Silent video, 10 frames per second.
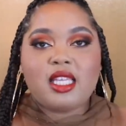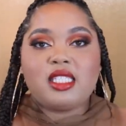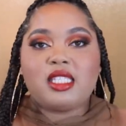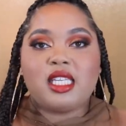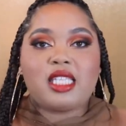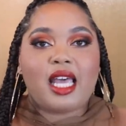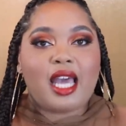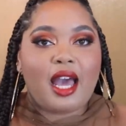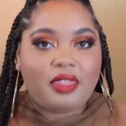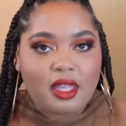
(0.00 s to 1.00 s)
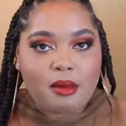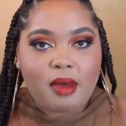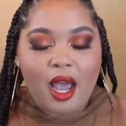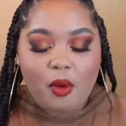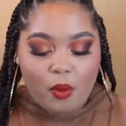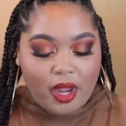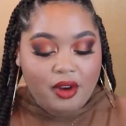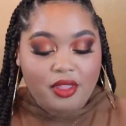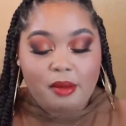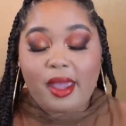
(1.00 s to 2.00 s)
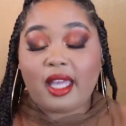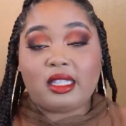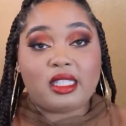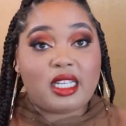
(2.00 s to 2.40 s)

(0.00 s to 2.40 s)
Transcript: since I got them. I wear them at